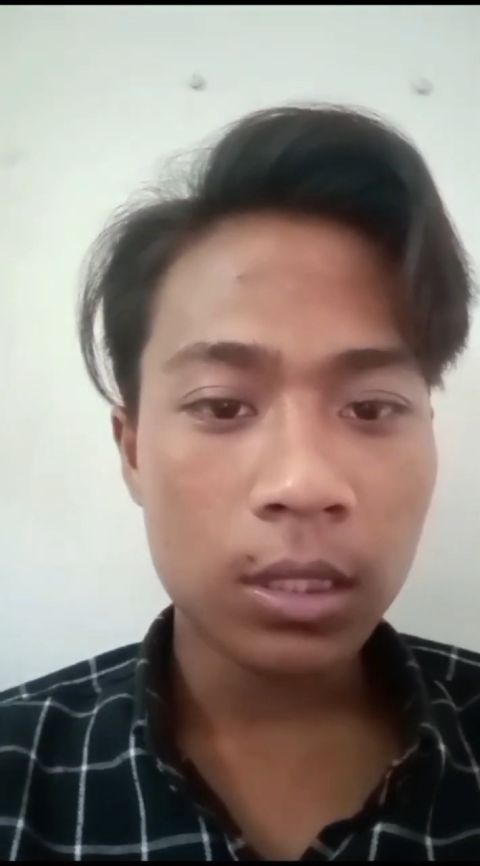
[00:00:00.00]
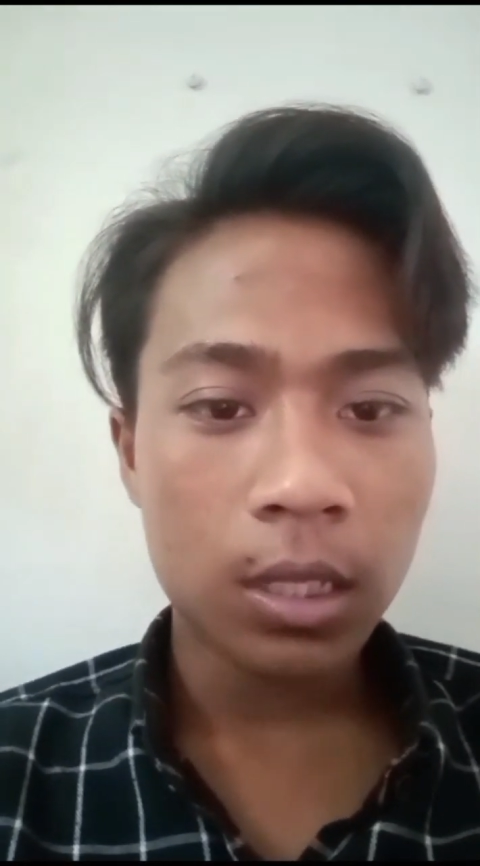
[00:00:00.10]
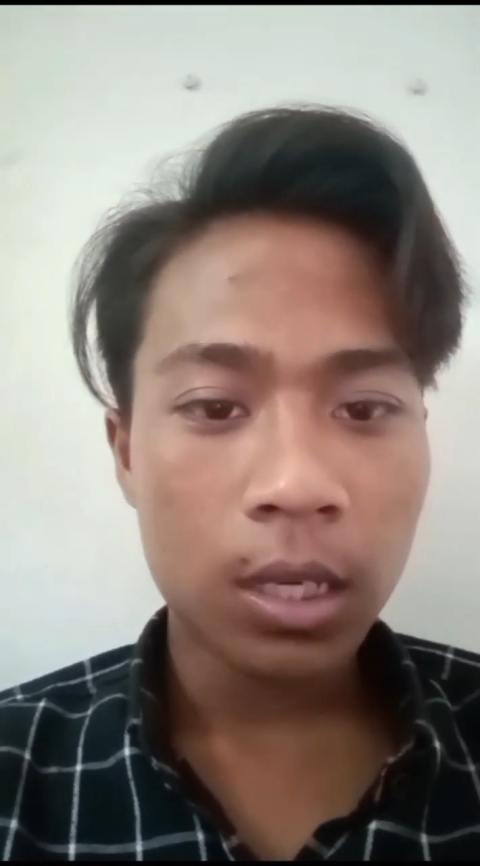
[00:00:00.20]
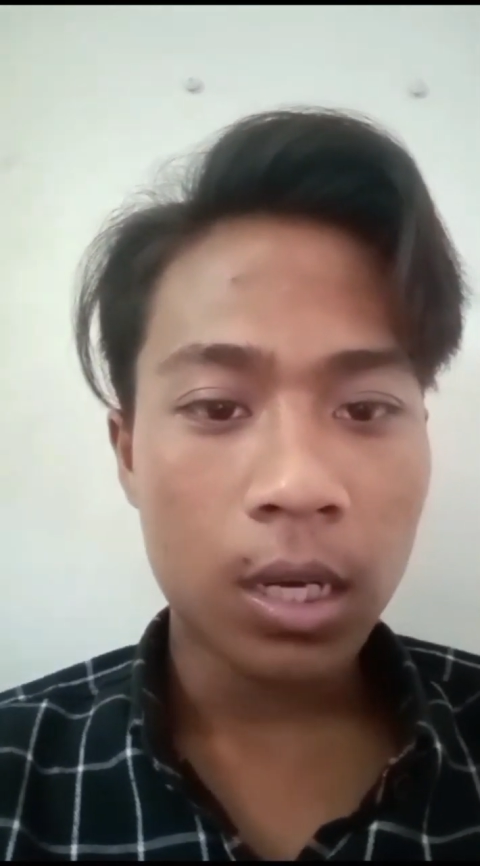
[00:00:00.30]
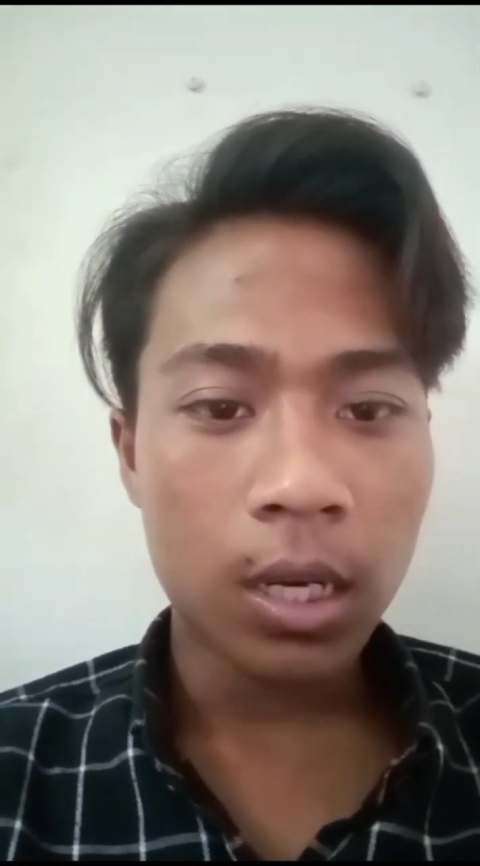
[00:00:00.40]

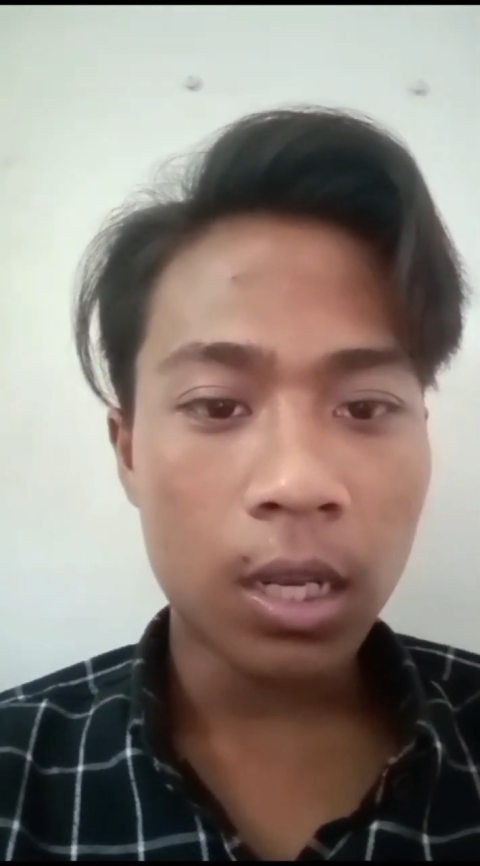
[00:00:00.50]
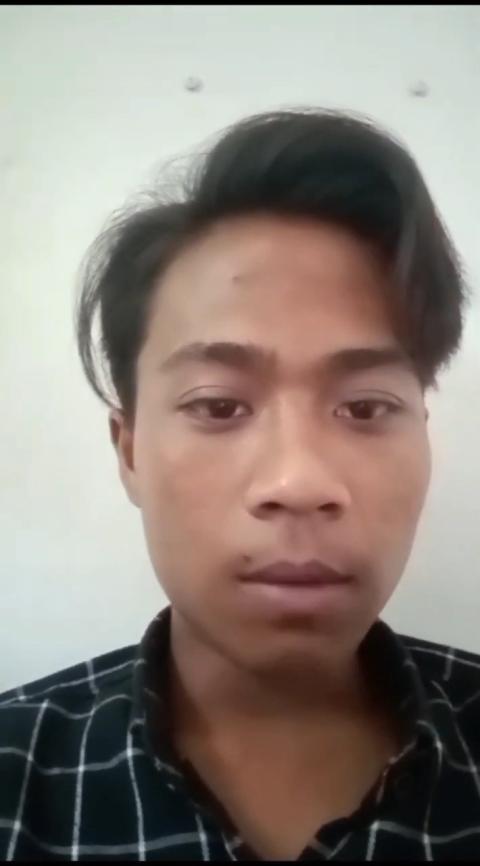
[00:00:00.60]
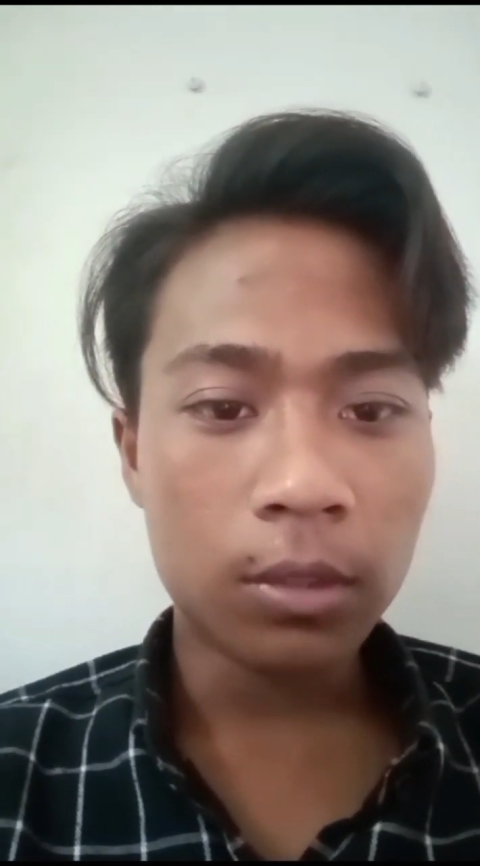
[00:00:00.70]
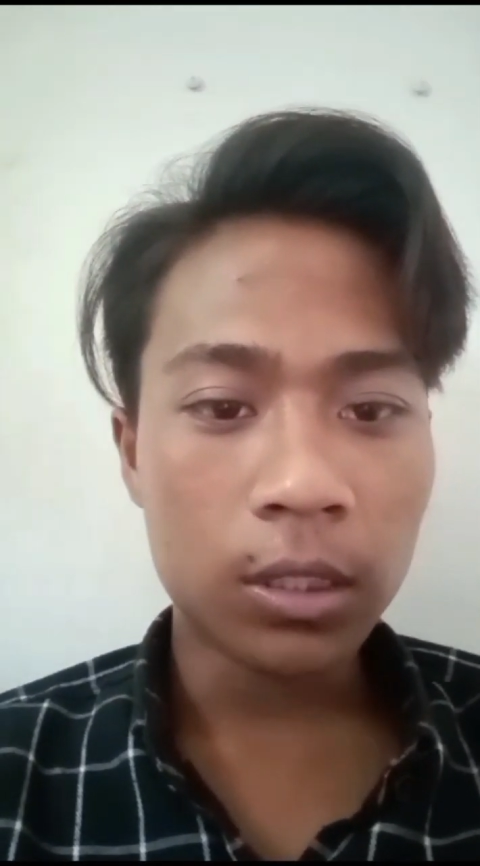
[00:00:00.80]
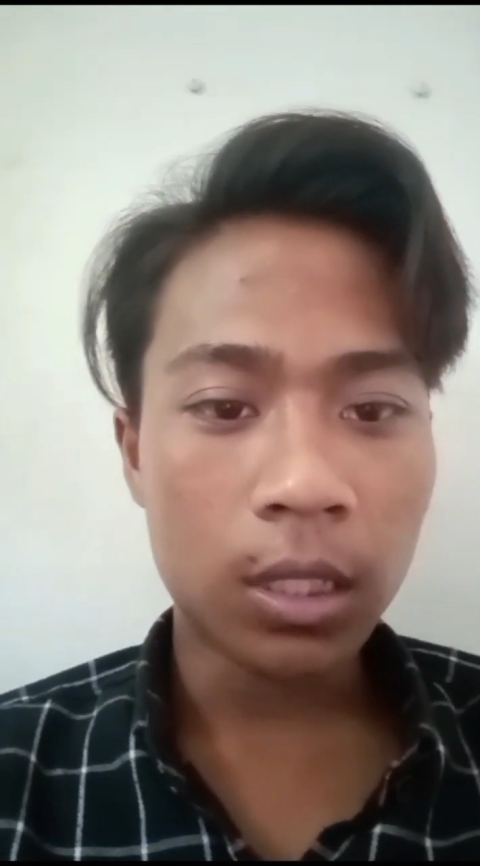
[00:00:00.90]
an
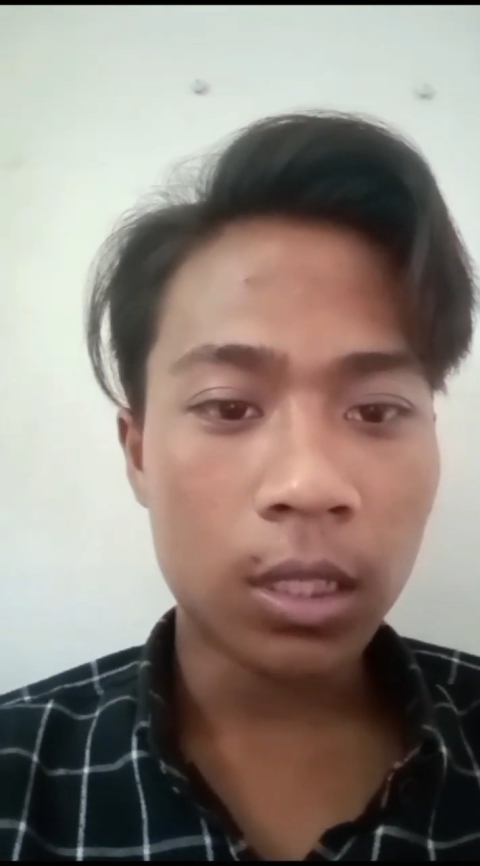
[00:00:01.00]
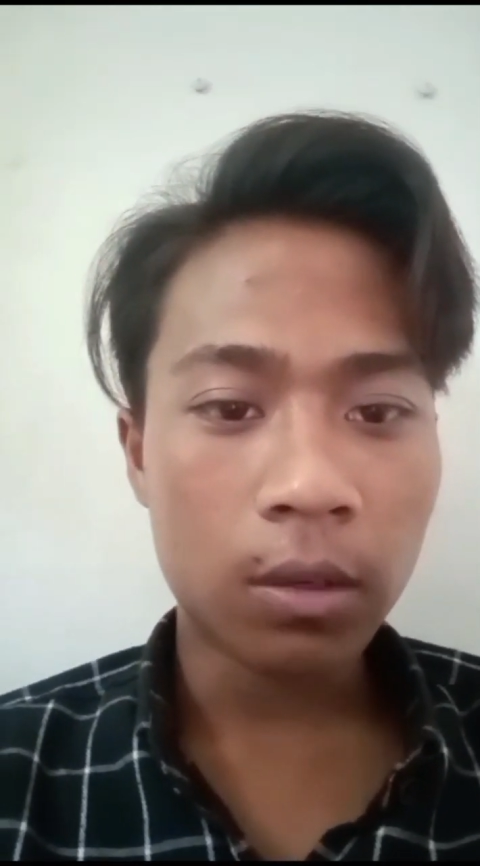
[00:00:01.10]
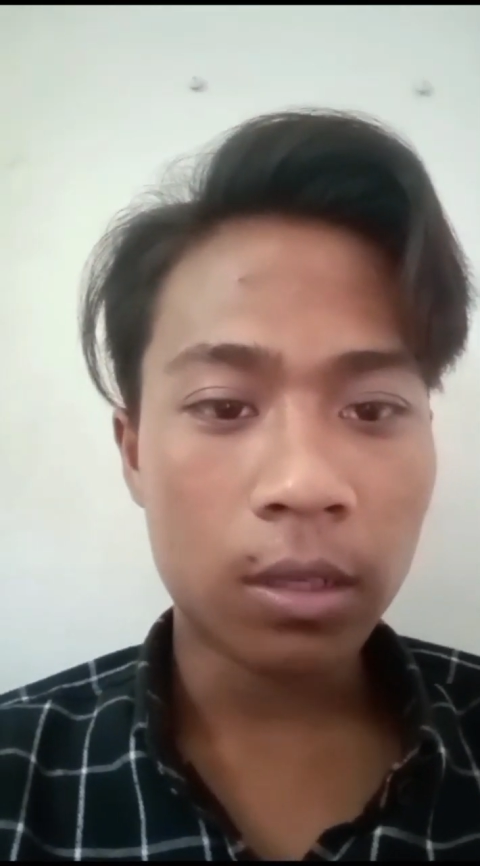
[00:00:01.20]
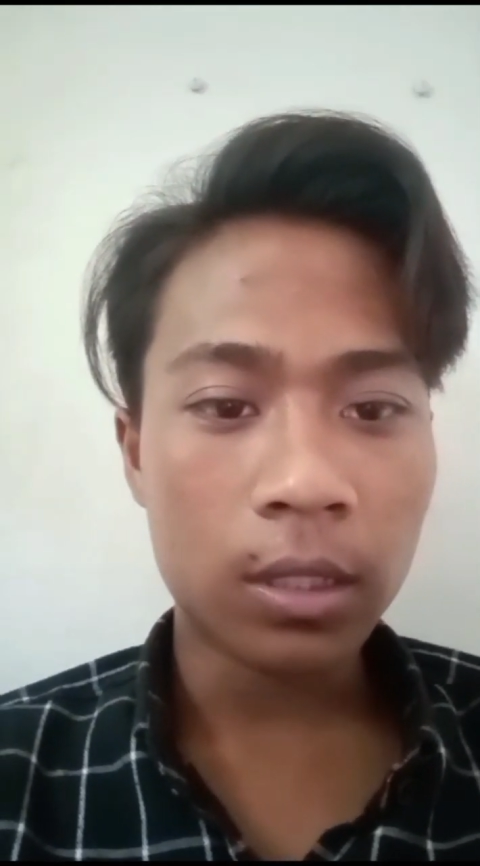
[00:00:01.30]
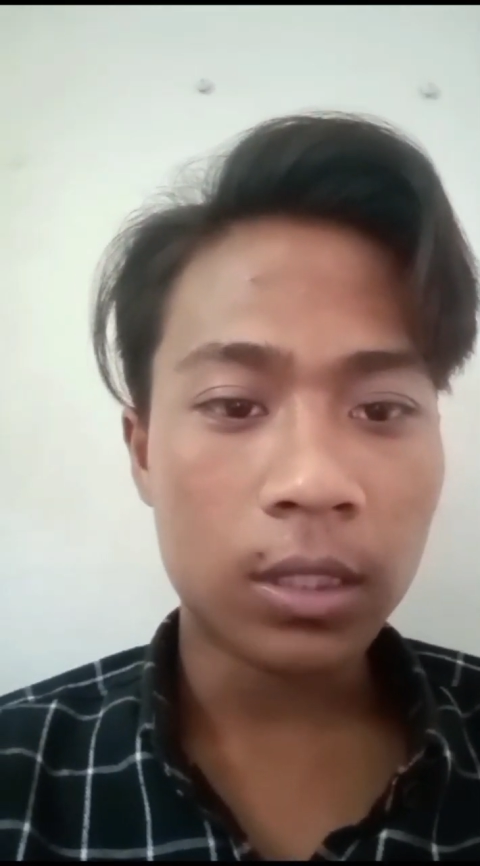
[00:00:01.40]
emotion or a
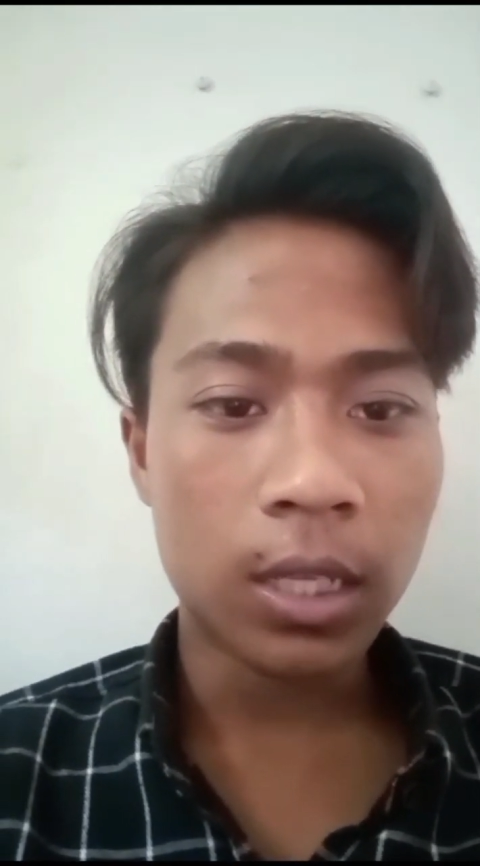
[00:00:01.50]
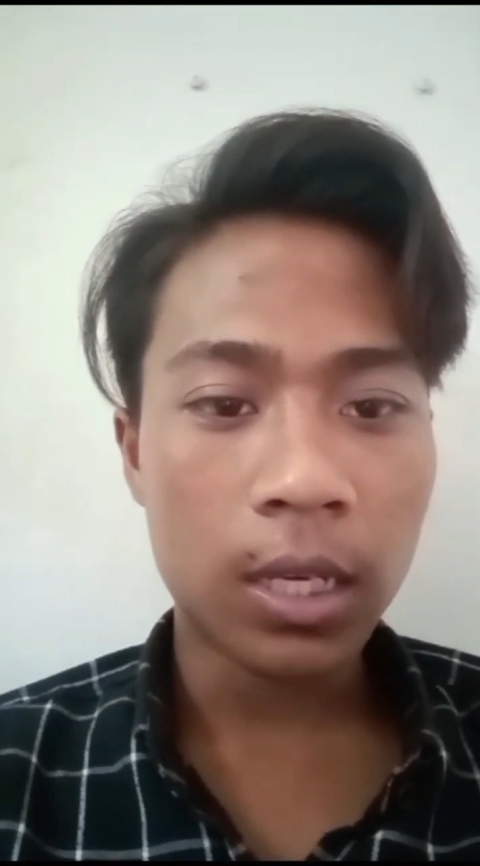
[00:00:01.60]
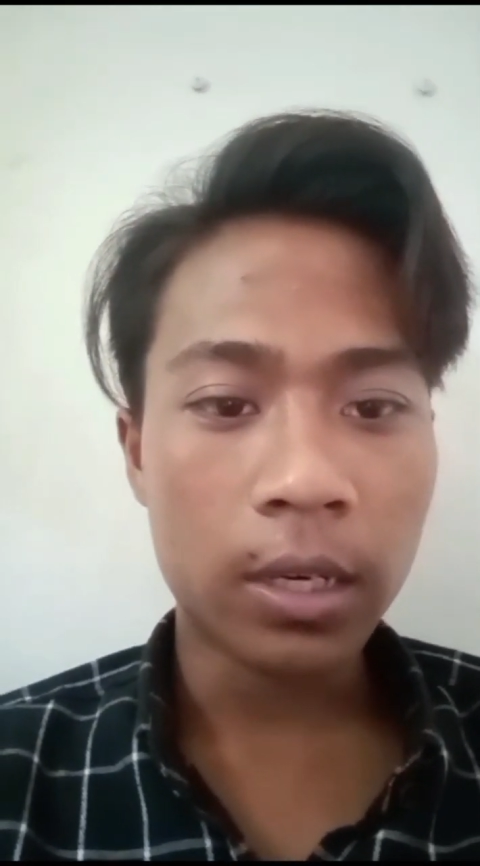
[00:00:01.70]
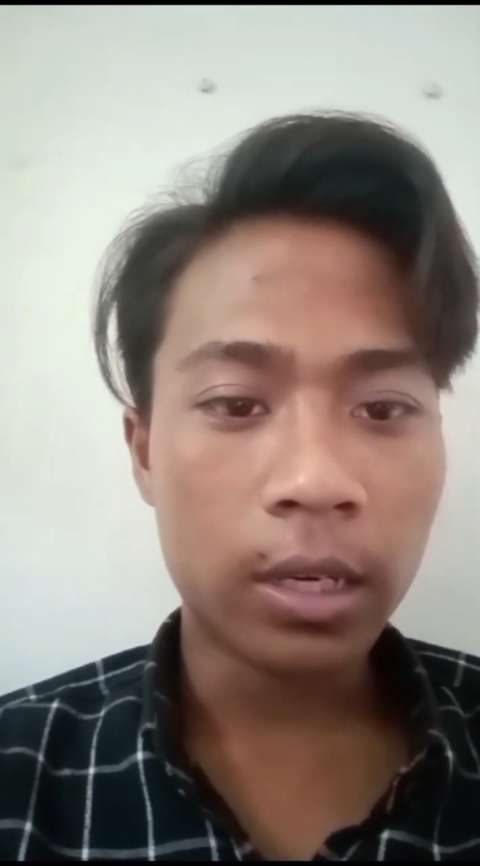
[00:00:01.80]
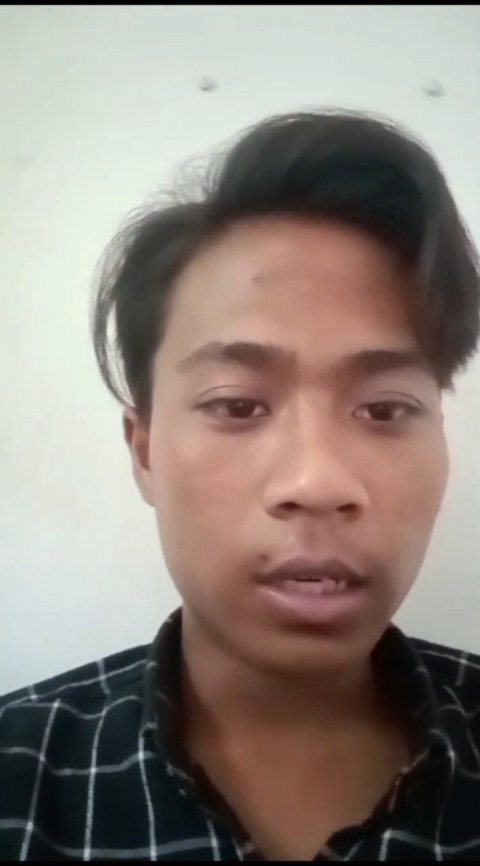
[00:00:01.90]
desire